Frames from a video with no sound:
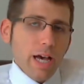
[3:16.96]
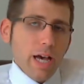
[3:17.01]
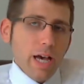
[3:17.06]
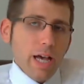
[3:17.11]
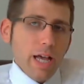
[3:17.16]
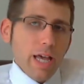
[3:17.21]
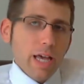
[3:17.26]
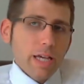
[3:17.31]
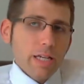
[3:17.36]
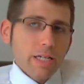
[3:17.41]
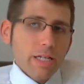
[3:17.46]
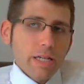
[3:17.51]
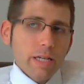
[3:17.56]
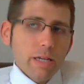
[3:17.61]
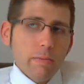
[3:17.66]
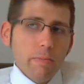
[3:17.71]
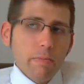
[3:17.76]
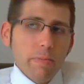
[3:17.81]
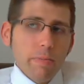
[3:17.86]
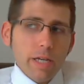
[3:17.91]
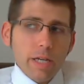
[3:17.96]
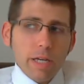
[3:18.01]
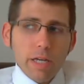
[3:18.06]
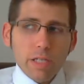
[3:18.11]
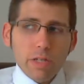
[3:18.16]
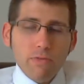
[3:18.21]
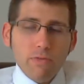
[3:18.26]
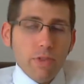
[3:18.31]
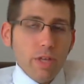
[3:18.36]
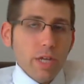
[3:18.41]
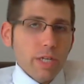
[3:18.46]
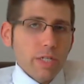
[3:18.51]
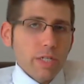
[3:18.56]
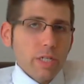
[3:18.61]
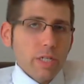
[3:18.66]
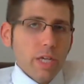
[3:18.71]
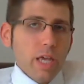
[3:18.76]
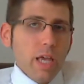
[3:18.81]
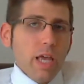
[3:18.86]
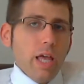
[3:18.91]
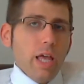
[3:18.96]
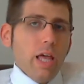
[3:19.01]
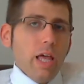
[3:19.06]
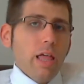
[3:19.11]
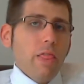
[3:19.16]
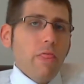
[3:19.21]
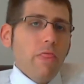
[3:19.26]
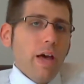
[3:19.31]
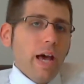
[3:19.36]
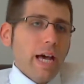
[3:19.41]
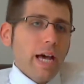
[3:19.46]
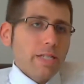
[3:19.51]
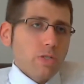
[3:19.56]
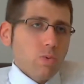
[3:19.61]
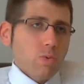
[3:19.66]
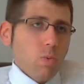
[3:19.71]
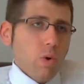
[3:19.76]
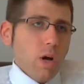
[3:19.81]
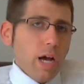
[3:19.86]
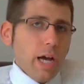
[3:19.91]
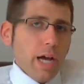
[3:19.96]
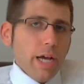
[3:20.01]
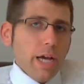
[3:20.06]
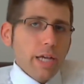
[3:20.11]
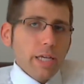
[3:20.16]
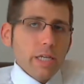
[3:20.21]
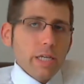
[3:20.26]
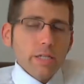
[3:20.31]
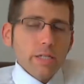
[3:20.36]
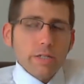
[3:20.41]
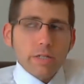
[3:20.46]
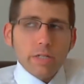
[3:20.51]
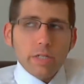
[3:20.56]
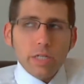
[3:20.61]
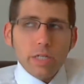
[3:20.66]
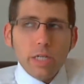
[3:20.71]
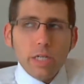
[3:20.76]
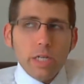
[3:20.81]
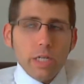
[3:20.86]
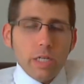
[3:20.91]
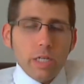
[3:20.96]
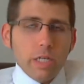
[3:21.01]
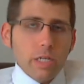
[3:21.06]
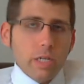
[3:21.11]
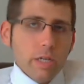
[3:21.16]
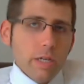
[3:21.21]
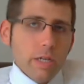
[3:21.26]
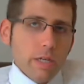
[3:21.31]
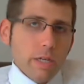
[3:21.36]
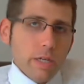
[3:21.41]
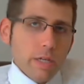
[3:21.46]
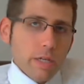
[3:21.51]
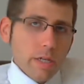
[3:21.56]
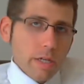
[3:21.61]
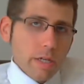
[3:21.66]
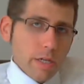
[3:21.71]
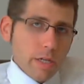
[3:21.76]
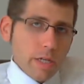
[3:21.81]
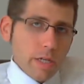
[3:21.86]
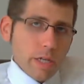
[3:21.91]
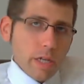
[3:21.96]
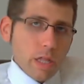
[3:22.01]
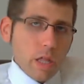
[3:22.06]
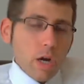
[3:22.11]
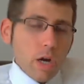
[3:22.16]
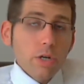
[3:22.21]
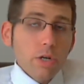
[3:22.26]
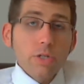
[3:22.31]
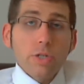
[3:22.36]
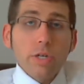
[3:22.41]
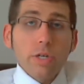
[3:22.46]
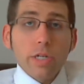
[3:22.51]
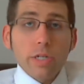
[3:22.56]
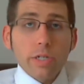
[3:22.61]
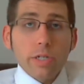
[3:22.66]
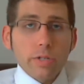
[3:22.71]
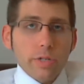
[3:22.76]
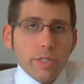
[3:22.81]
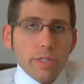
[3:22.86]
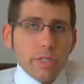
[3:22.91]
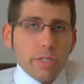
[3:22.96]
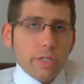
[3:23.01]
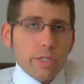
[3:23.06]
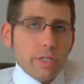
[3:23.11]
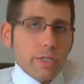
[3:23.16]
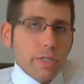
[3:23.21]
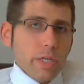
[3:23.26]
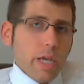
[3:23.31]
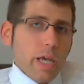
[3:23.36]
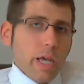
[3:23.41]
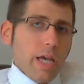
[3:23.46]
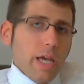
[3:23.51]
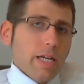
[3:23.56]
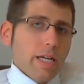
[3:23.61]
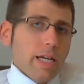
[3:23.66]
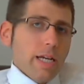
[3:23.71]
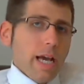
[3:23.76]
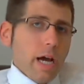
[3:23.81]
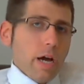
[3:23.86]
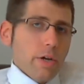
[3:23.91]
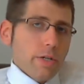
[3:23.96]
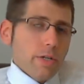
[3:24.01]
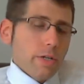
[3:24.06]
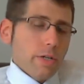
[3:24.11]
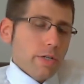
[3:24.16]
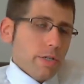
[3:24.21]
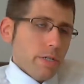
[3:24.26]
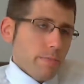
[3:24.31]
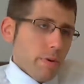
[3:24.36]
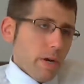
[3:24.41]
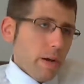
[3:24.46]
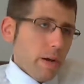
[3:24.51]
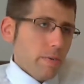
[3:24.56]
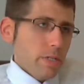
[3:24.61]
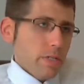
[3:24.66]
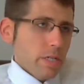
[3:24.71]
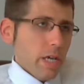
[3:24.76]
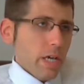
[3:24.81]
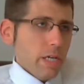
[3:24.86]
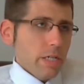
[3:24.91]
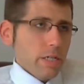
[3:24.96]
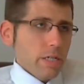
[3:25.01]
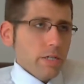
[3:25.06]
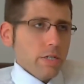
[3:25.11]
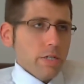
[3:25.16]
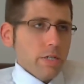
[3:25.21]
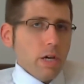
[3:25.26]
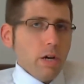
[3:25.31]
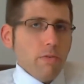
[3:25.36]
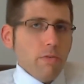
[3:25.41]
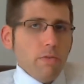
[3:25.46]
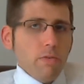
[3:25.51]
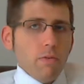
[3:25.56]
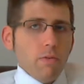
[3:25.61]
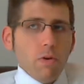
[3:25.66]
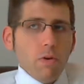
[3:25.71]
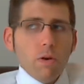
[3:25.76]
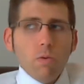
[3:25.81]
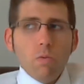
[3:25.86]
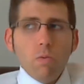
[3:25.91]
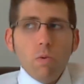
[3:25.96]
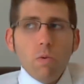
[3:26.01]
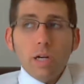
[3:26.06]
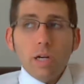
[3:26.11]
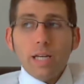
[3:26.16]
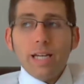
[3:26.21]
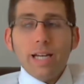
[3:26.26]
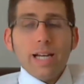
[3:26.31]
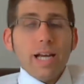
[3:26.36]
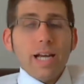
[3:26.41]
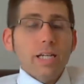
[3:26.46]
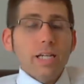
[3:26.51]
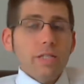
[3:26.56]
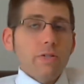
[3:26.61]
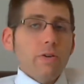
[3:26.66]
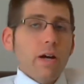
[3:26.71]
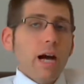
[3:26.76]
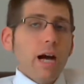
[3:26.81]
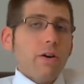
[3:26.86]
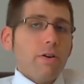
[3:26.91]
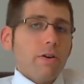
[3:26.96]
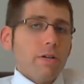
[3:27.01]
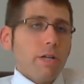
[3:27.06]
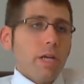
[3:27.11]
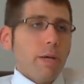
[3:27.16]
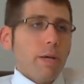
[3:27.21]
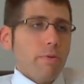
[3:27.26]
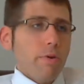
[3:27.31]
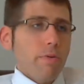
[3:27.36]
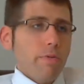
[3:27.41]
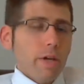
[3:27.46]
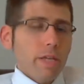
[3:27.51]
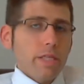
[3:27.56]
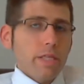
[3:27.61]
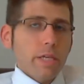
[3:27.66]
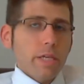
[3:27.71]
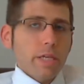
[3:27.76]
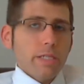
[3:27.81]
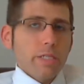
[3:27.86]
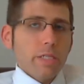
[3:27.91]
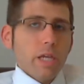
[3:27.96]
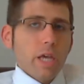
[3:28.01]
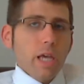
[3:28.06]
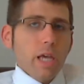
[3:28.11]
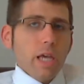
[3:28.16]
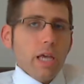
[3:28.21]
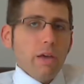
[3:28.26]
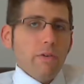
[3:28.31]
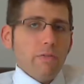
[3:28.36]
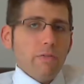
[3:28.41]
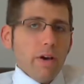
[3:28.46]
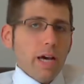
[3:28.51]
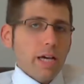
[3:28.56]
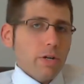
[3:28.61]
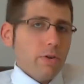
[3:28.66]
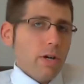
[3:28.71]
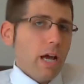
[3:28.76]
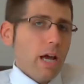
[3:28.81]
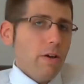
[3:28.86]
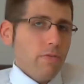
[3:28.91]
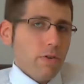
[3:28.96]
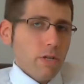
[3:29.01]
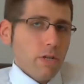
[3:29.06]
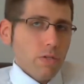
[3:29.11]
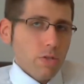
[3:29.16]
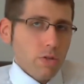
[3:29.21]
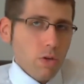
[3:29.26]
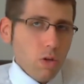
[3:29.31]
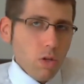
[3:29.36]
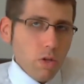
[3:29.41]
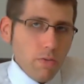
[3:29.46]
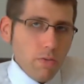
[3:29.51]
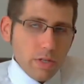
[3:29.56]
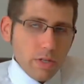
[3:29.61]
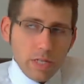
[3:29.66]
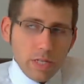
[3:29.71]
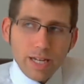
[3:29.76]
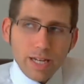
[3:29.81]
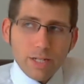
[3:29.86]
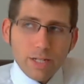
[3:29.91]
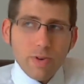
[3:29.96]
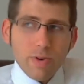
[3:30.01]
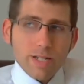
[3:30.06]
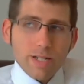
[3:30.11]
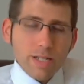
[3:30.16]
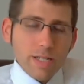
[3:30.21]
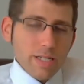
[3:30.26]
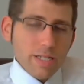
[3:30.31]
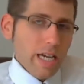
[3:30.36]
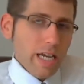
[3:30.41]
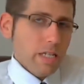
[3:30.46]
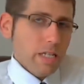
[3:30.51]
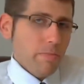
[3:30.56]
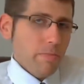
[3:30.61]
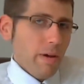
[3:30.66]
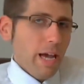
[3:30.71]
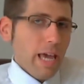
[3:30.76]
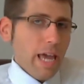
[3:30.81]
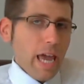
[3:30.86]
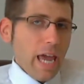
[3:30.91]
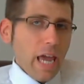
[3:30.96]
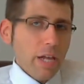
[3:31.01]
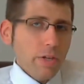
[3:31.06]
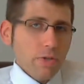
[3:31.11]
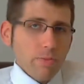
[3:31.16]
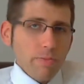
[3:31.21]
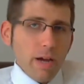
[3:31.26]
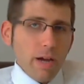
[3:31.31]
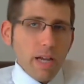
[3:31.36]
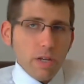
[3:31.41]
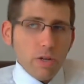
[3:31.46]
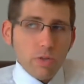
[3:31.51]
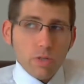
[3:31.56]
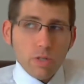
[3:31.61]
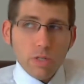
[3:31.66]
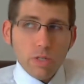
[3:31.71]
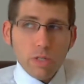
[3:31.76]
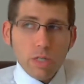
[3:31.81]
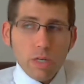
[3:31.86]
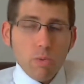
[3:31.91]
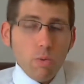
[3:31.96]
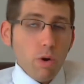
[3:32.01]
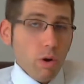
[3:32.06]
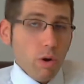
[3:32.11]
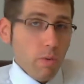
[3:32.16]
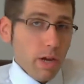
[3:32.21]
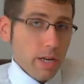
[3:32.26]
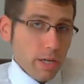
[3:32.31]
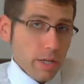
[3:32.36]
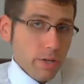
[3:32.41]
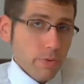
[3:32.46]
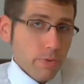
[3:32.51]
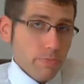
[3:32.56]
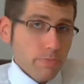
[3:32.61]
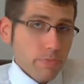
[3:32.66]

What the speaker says: And because of this, that's why you're seeing the larger increases. Now, you're probably saying to yourself, well, what can I do? How can I prevent this? If I don't have control, if it's not directly tied to my age or my usage, then what do I do?